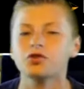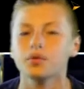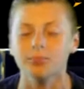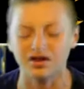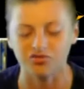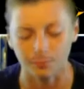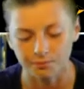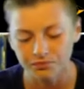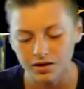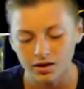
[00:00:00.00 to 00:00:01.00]
Good matchup.
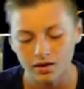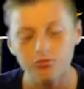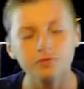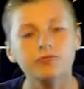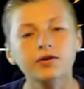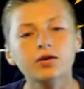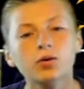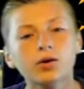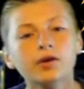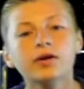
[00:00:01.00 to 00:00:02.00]
Frank
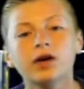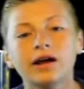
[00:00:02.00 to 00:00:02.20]
Gore